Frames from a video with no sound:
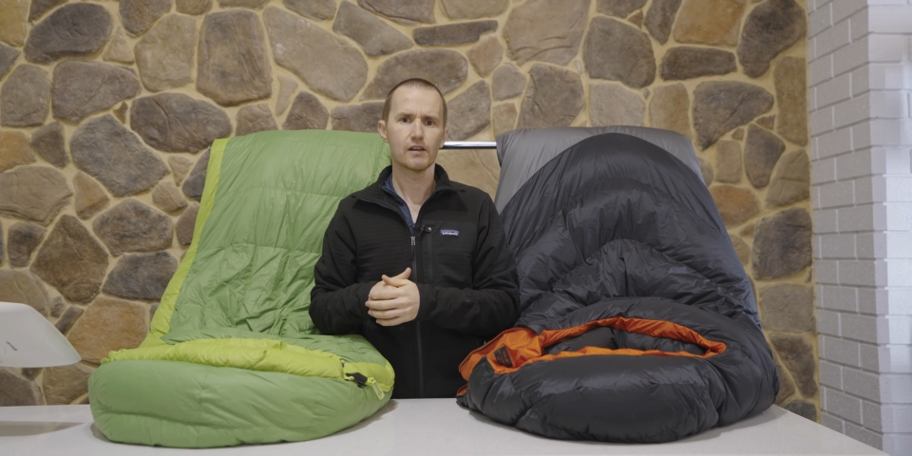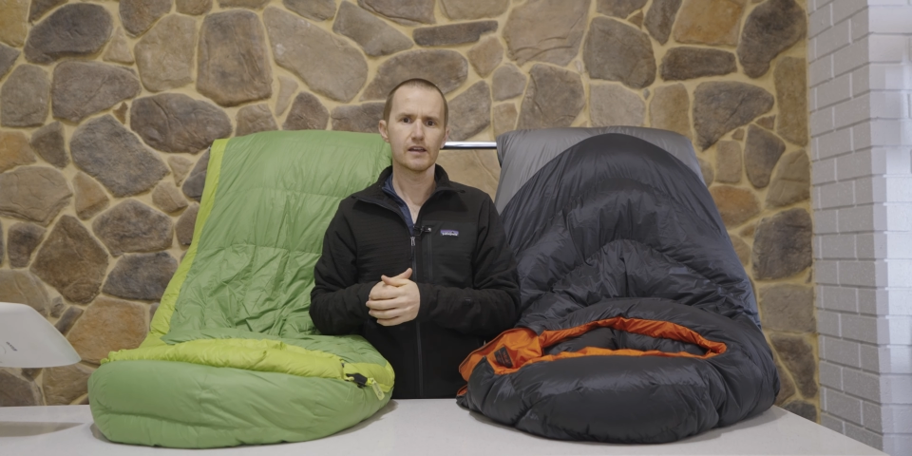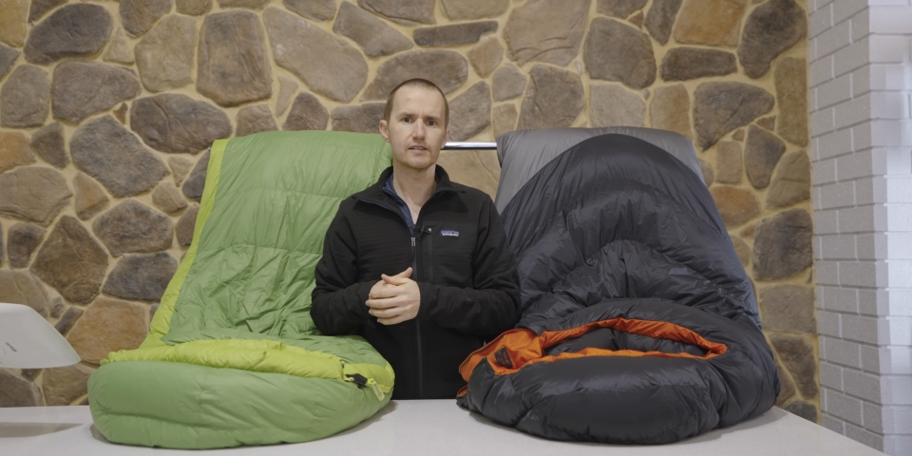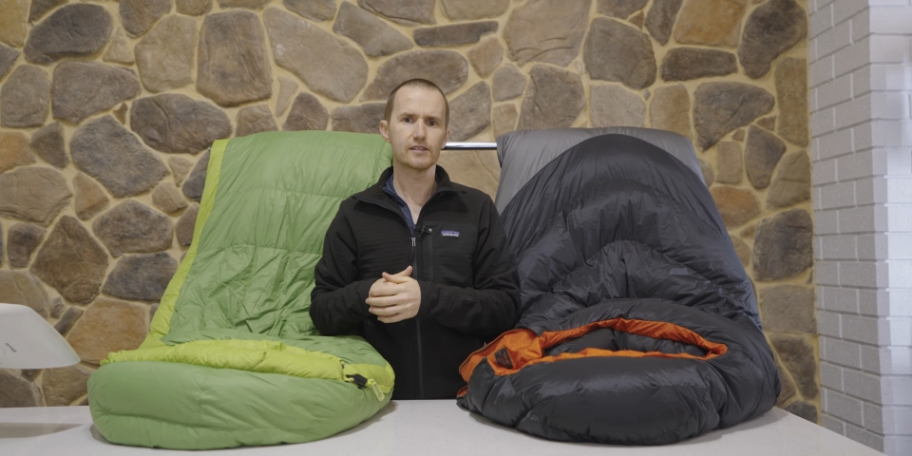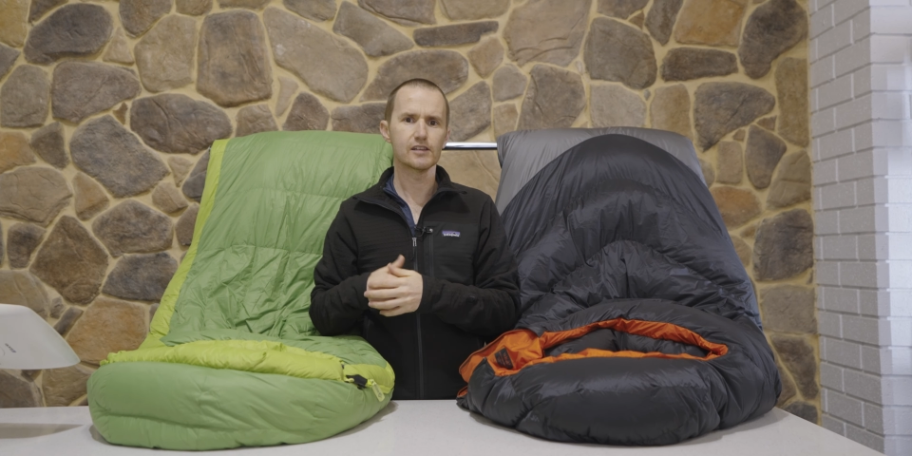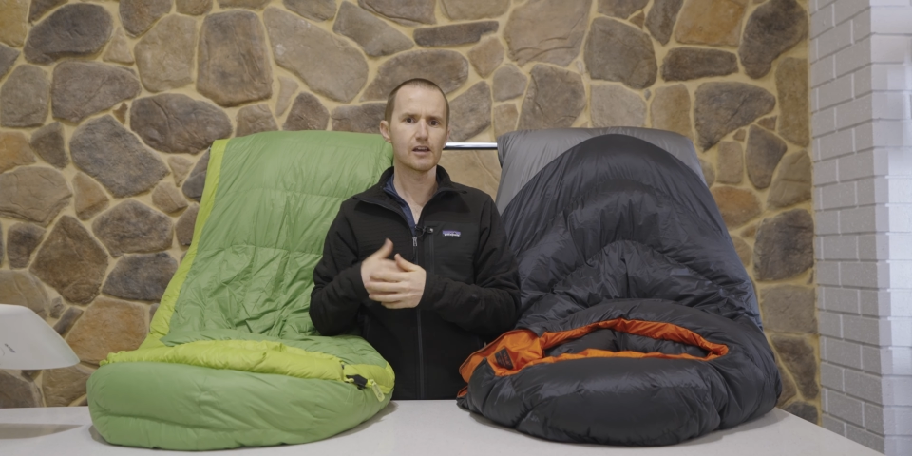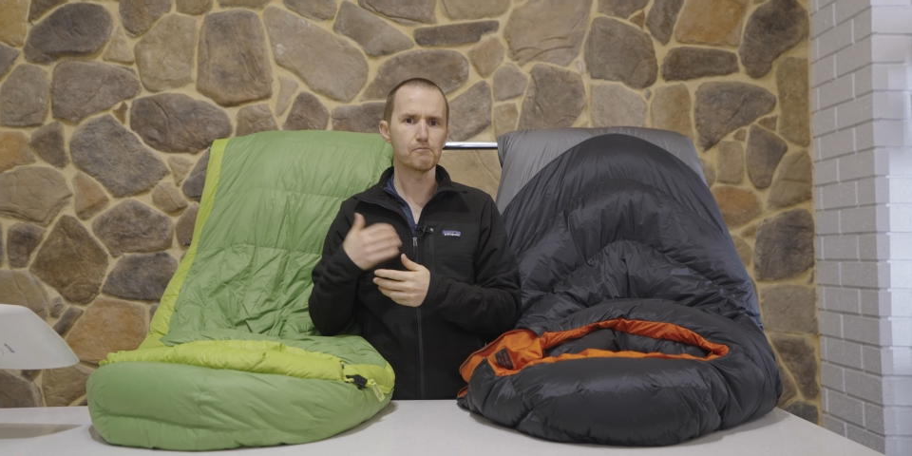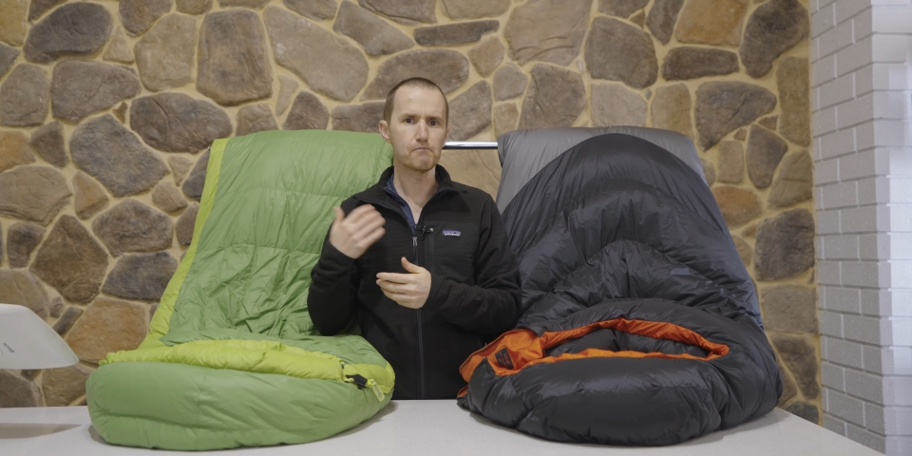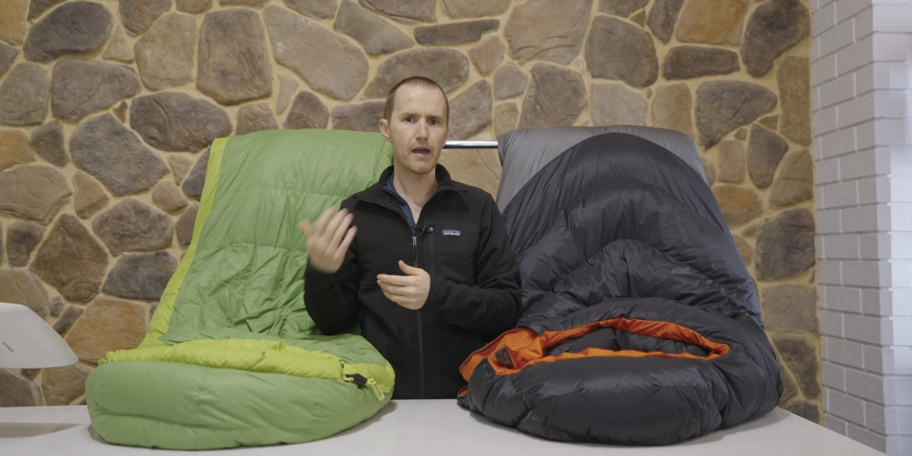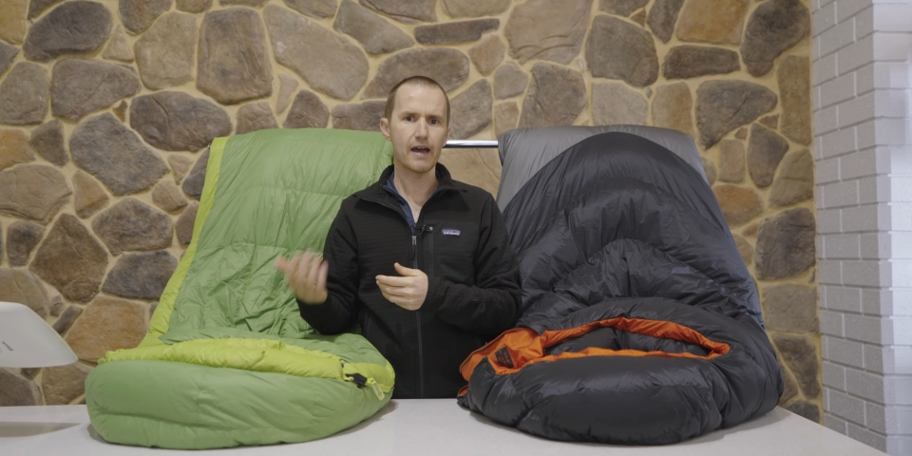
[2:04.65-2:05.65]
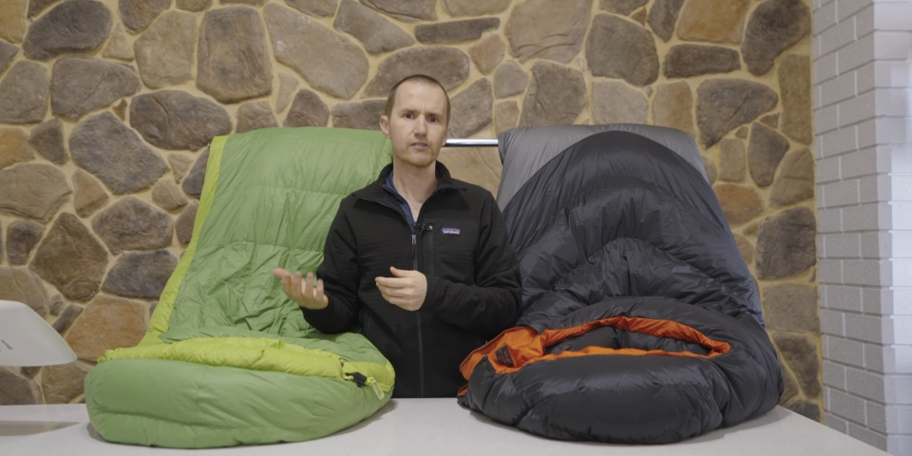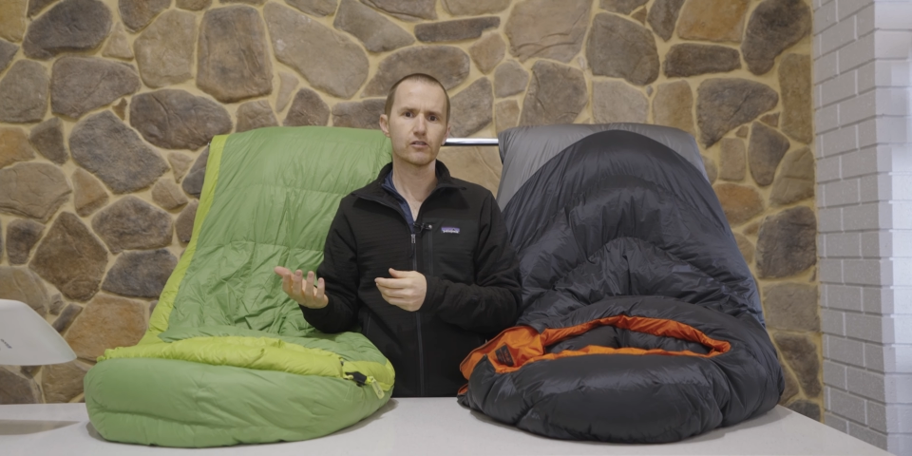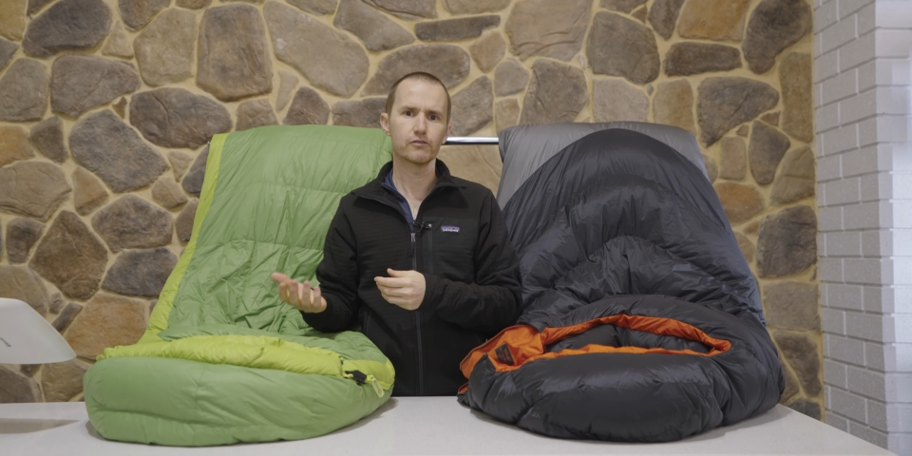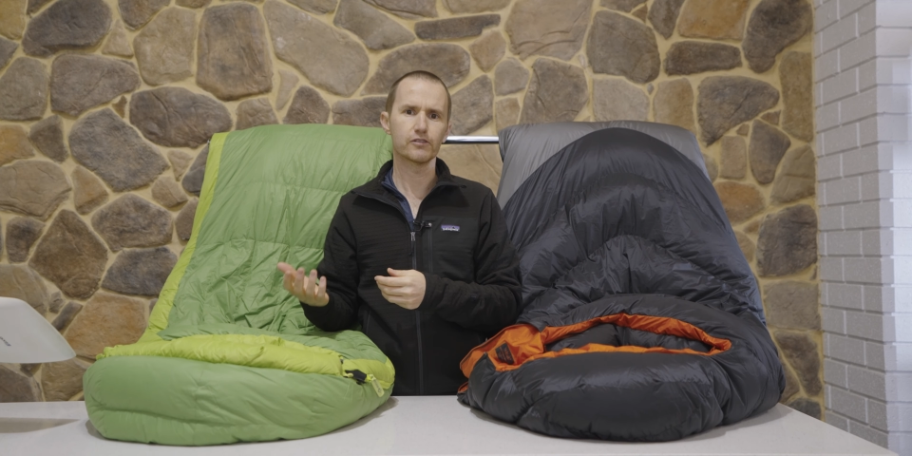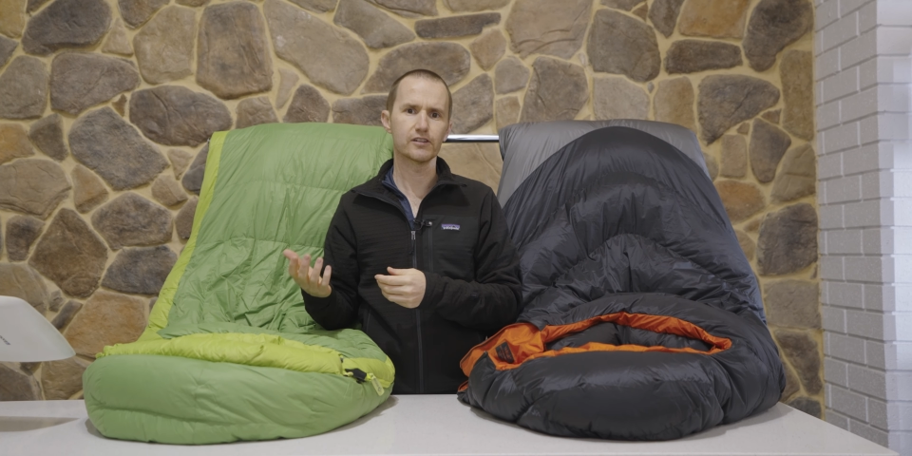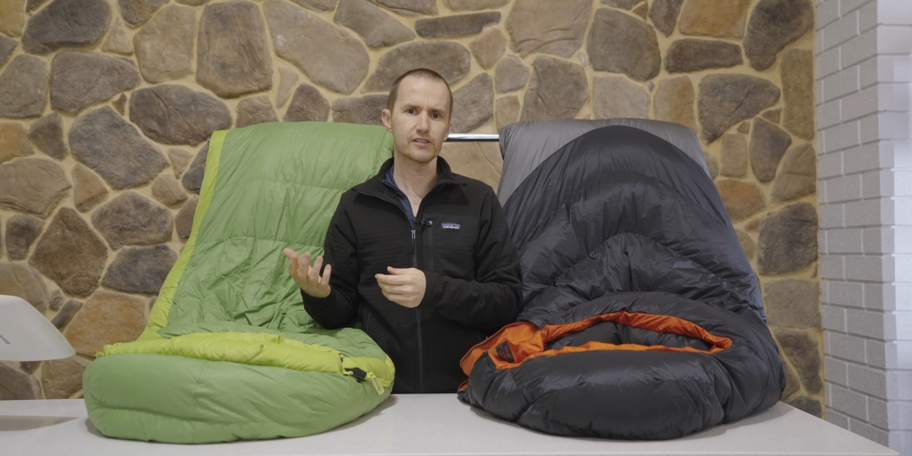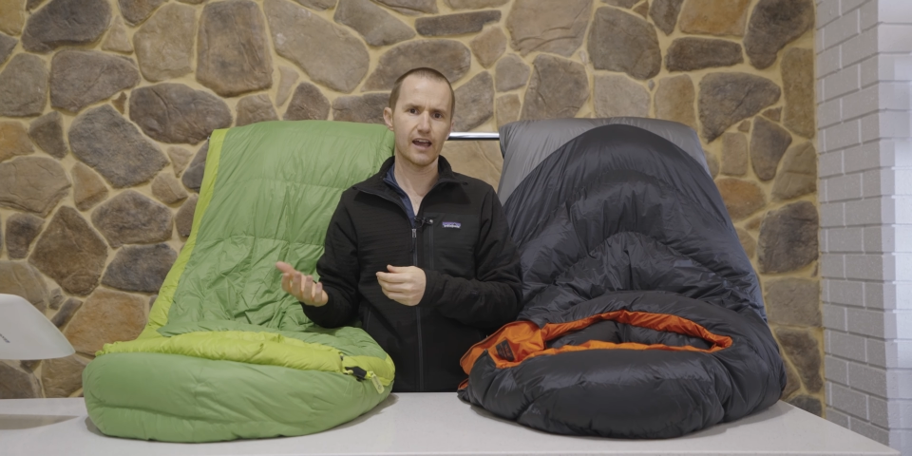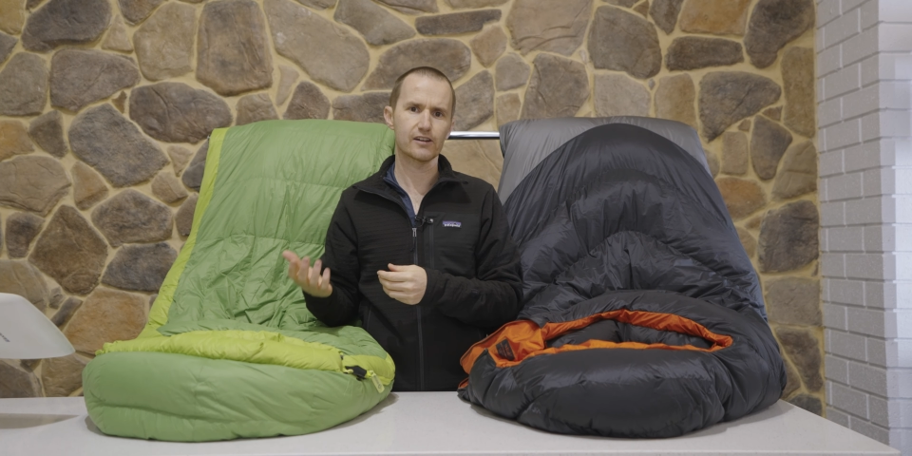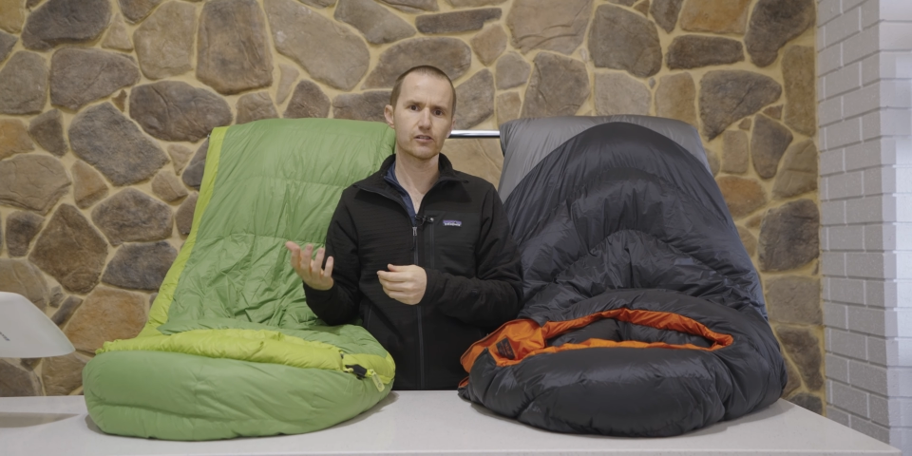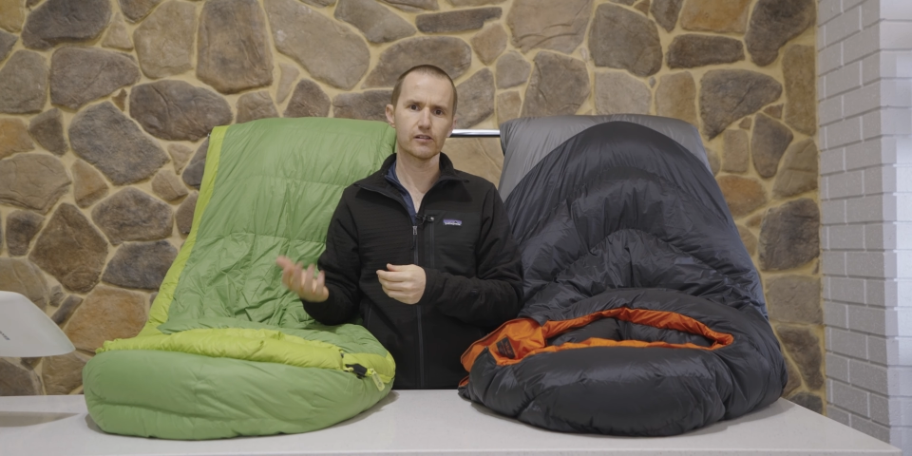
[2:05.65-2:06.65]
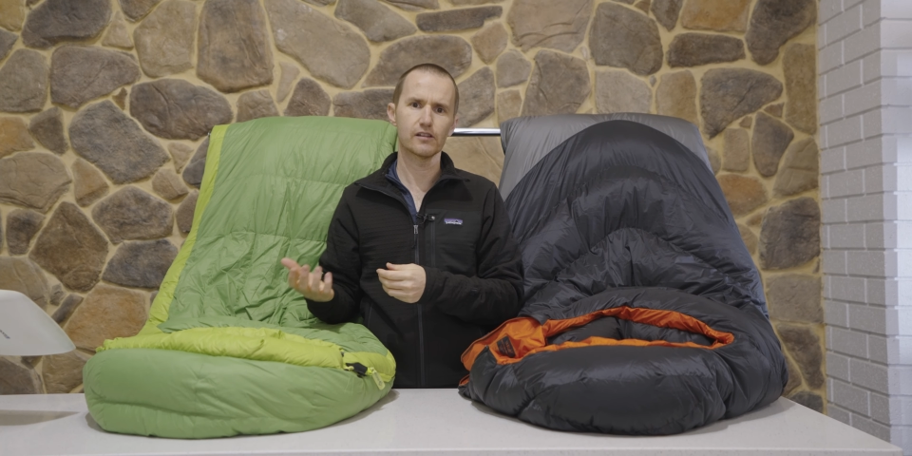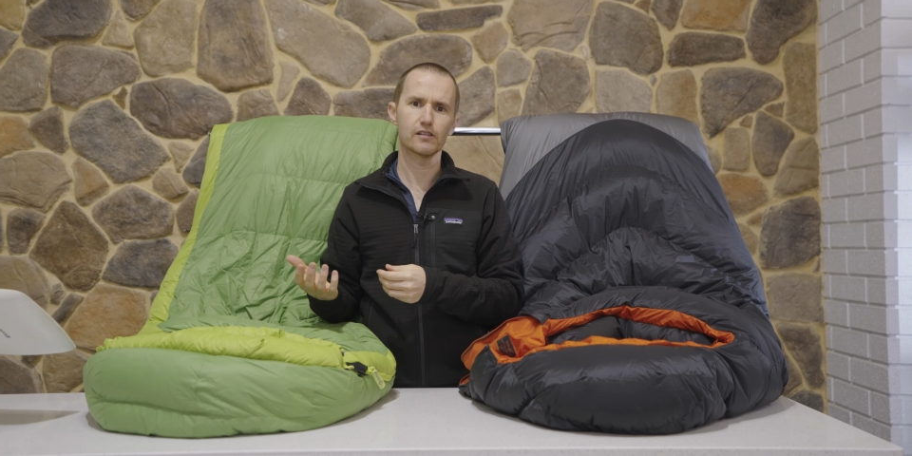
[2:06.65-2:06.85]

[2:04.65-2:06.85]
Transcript: the amount of it that's actually